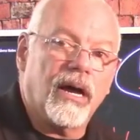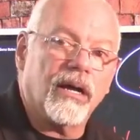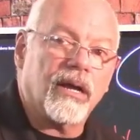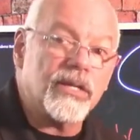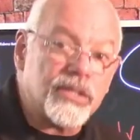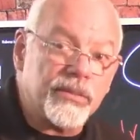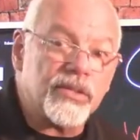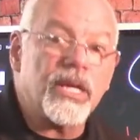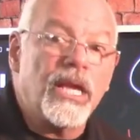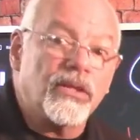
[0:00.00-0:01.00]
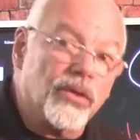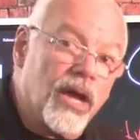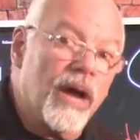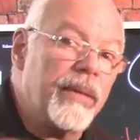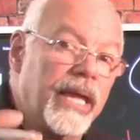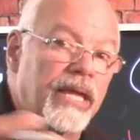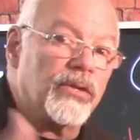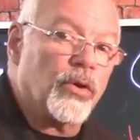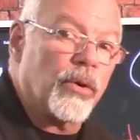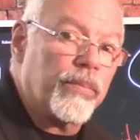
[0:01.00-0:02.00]
customers to come and get
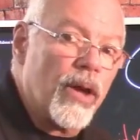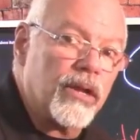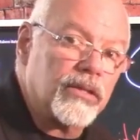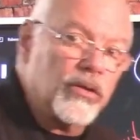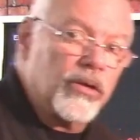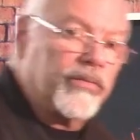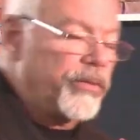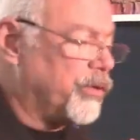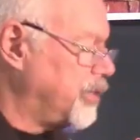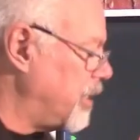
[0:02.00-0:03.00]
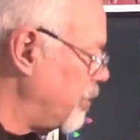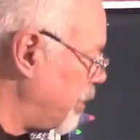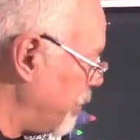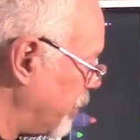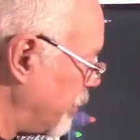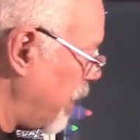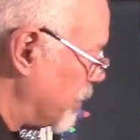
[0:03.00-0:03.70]
your core product in order for you to generate $1 million.